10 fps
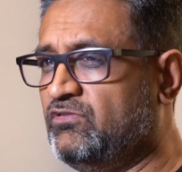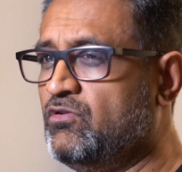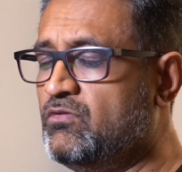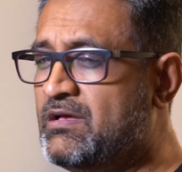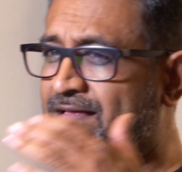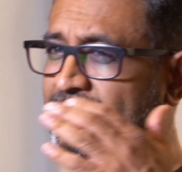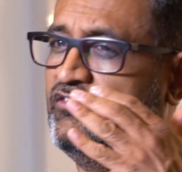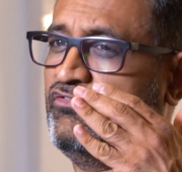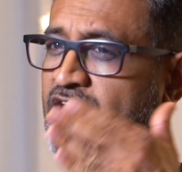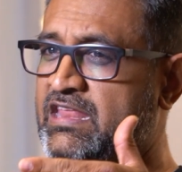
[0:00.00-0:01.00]
So the
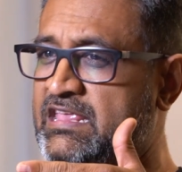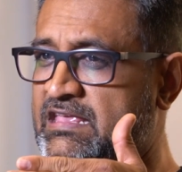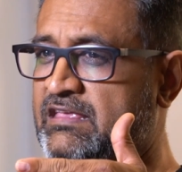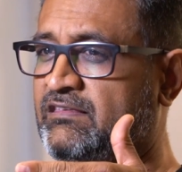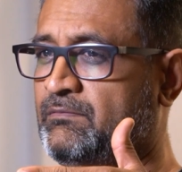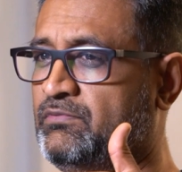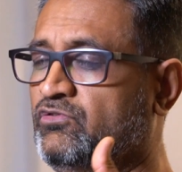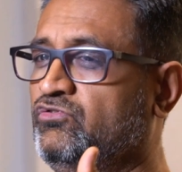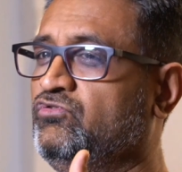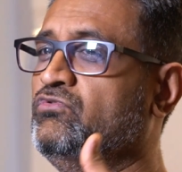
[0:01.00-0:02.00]
trainee is
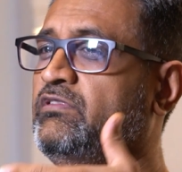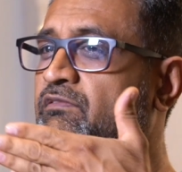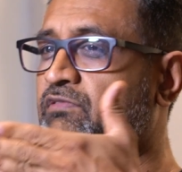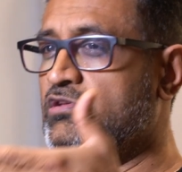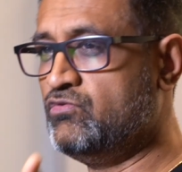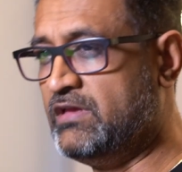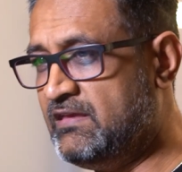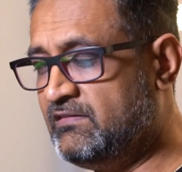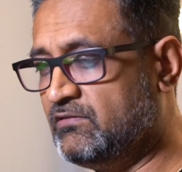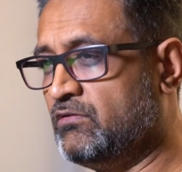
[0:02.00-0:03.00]
supposed to review
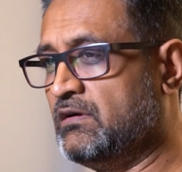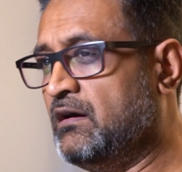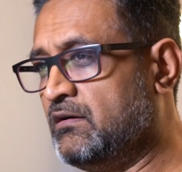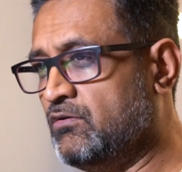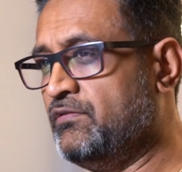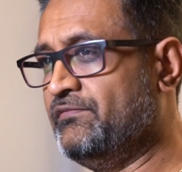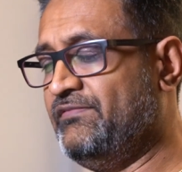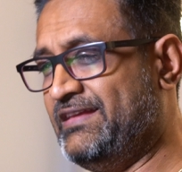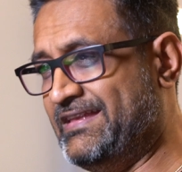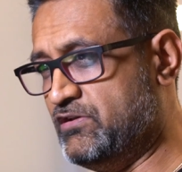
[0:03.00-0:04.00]
his or her own
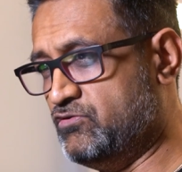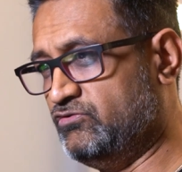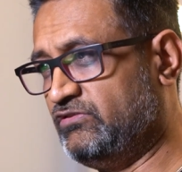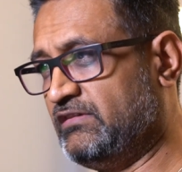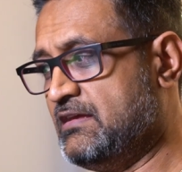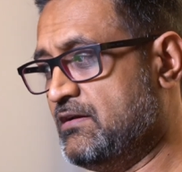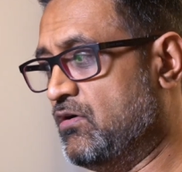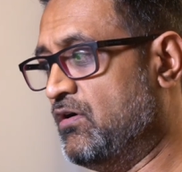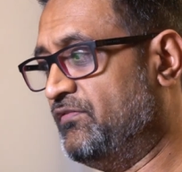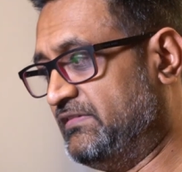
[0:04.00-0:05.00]
videos
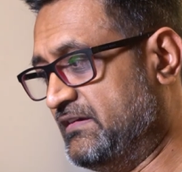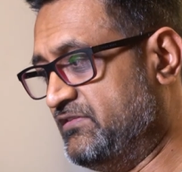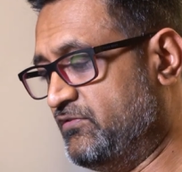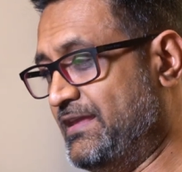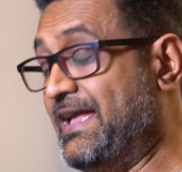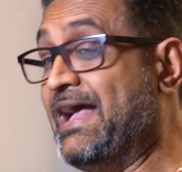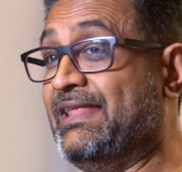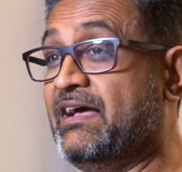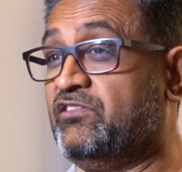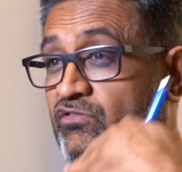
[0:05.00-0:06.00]
of surgery and
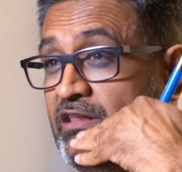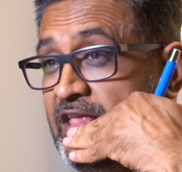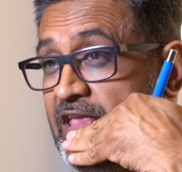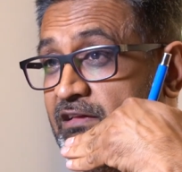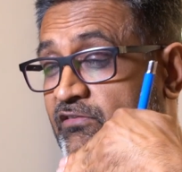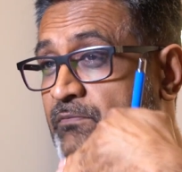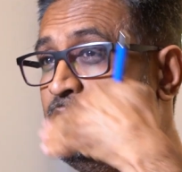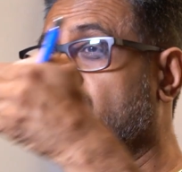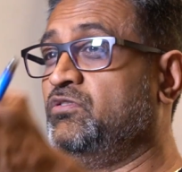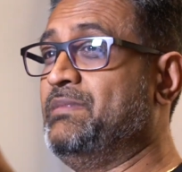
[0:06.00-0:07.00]
actually
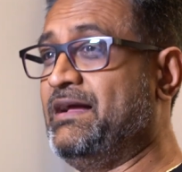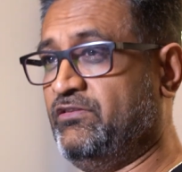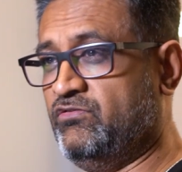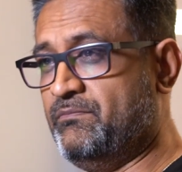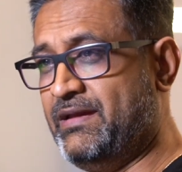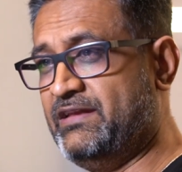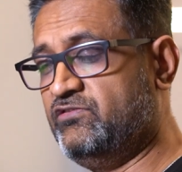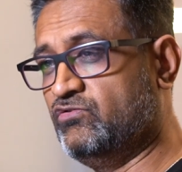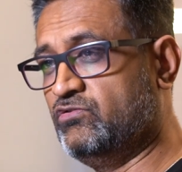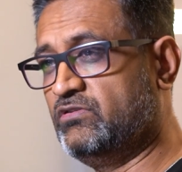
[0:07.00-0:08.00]
report back to the
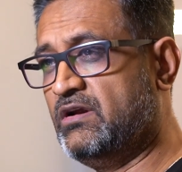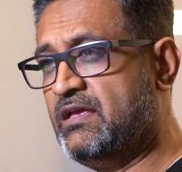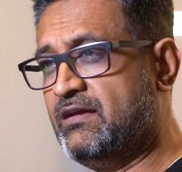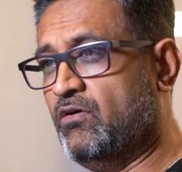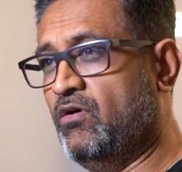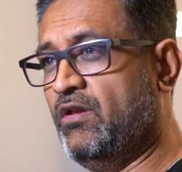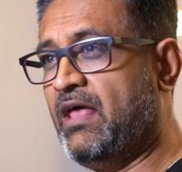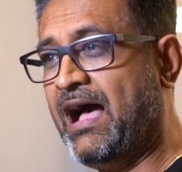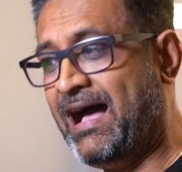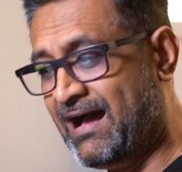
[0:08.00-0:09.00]
mentor on
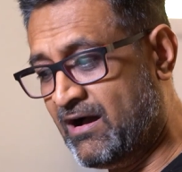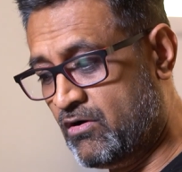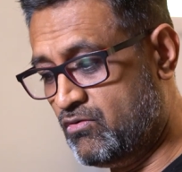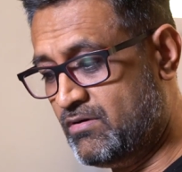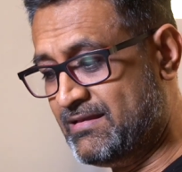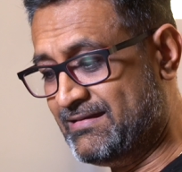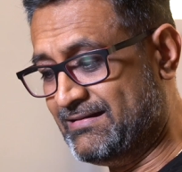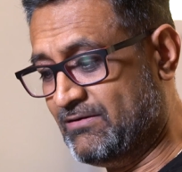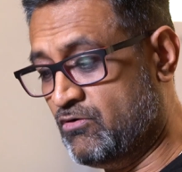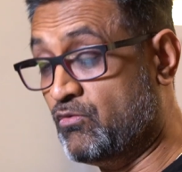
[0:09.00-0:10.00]
how
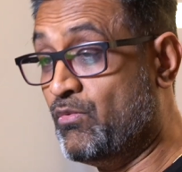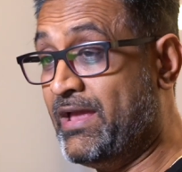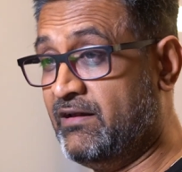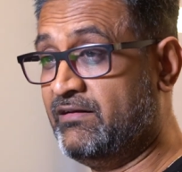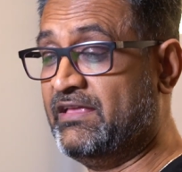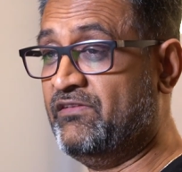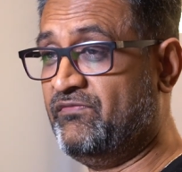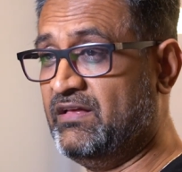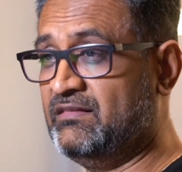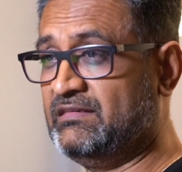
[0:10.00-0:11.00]
or where he
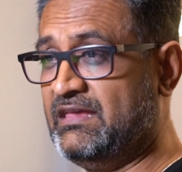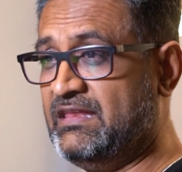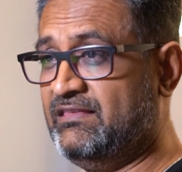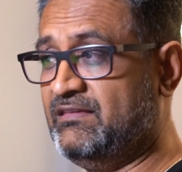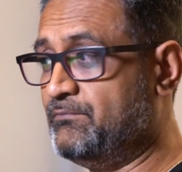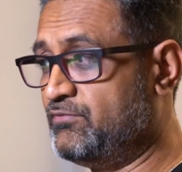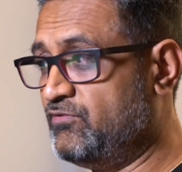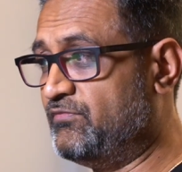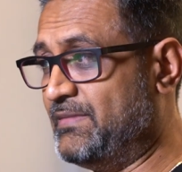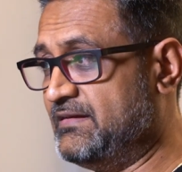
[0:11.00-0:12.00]
feels he needs
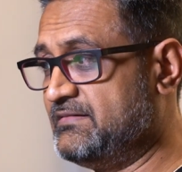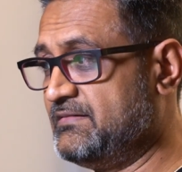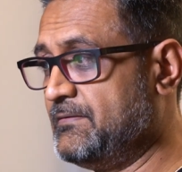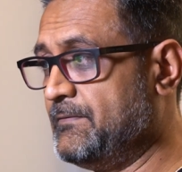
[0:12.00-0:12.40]
improvement.